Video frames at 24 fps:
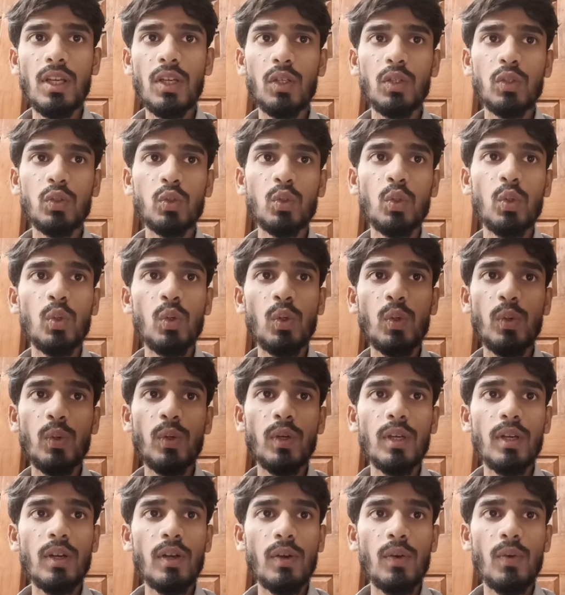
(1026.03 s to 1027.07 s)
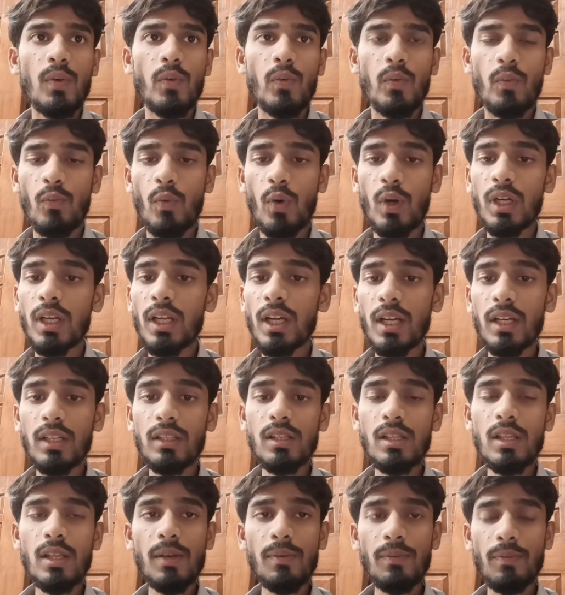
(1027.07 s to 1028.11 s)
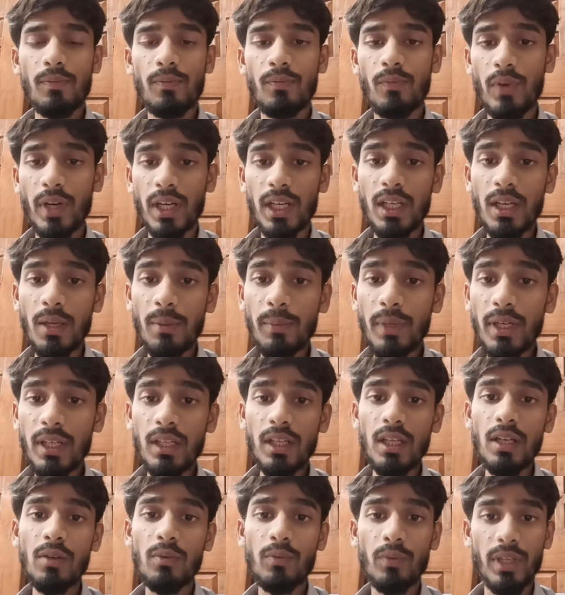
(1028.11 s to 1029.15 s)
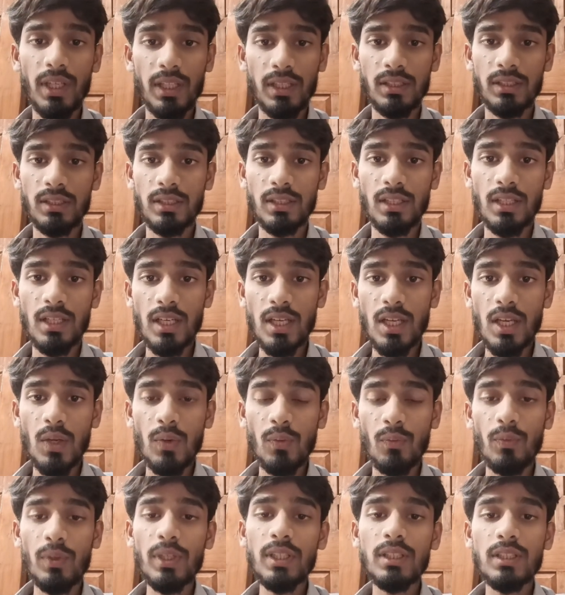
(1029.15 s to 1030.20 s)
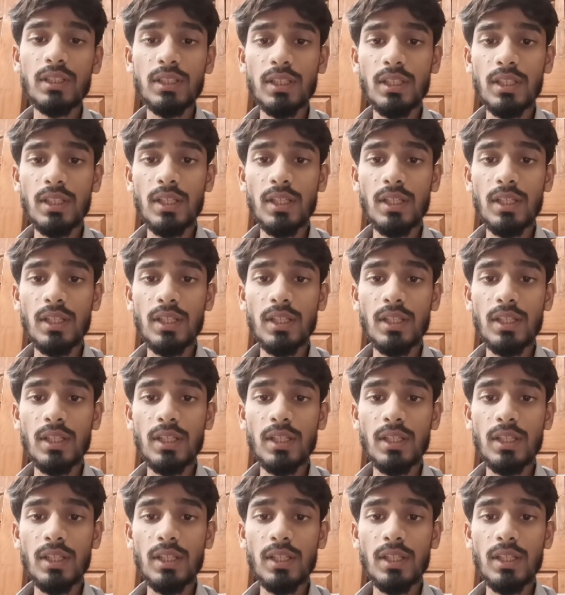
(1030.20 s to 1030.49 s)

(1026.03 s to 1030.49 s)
So, what are the fundamental ways which